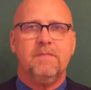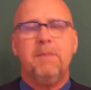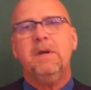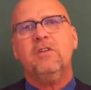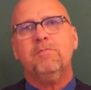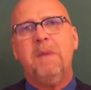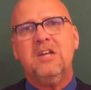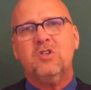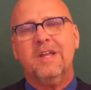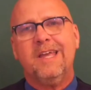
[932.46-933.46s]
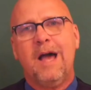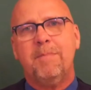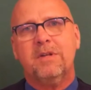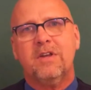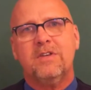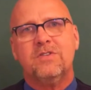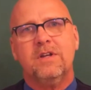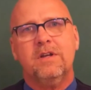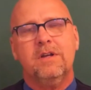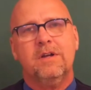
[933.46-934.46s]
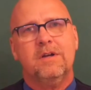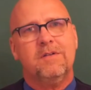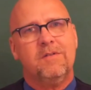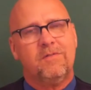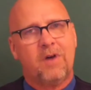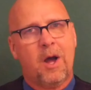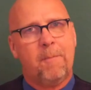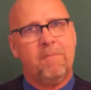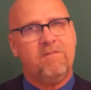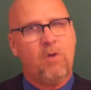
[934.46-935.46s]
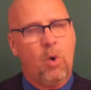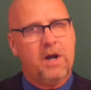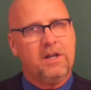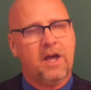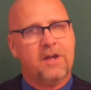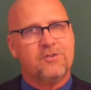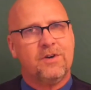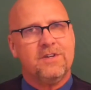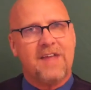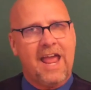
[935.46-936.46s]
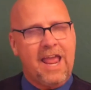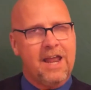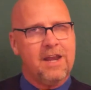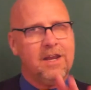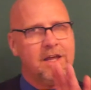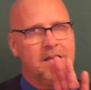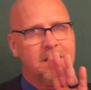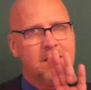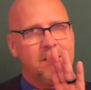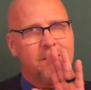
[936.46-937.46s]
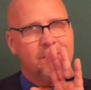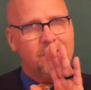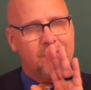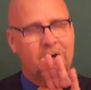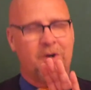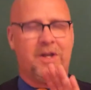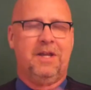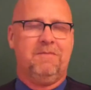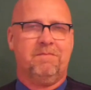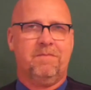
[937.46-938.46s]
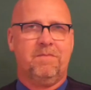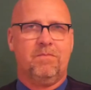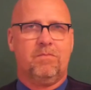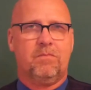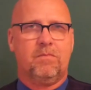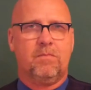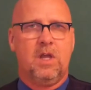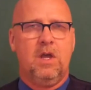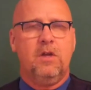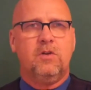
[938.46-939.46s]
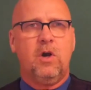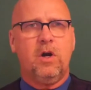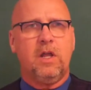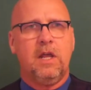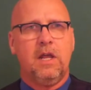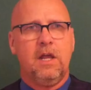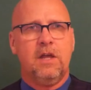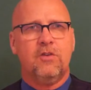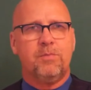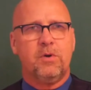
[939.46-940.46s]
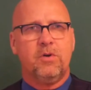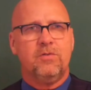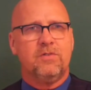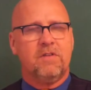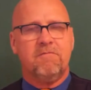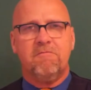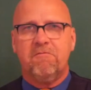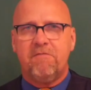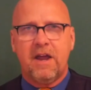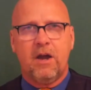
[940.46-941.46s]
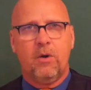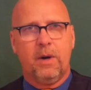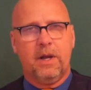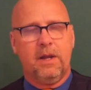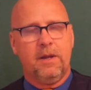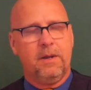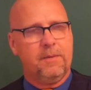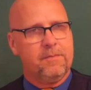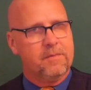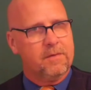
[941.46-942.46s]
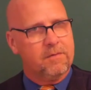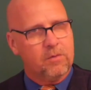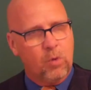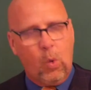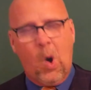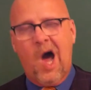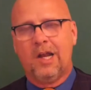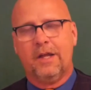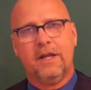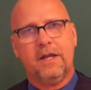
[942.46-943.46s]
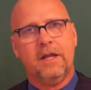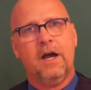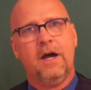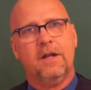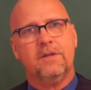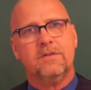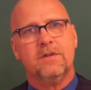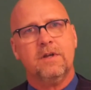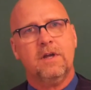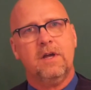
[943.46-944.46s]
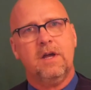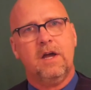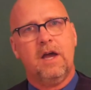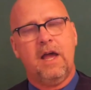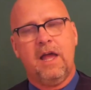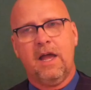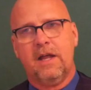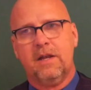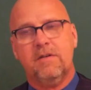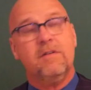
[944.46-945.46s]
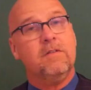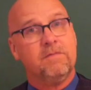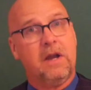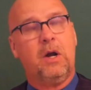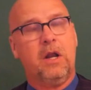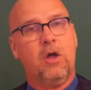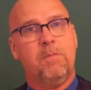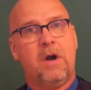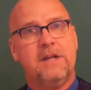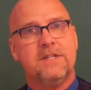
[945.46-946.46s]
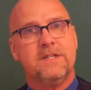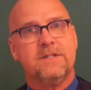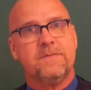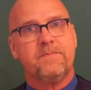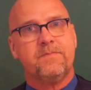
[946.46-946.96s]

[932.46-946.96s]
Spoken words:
But especially competition from foreign countries and Turkey. Turkey is producing very quality guns at very low prices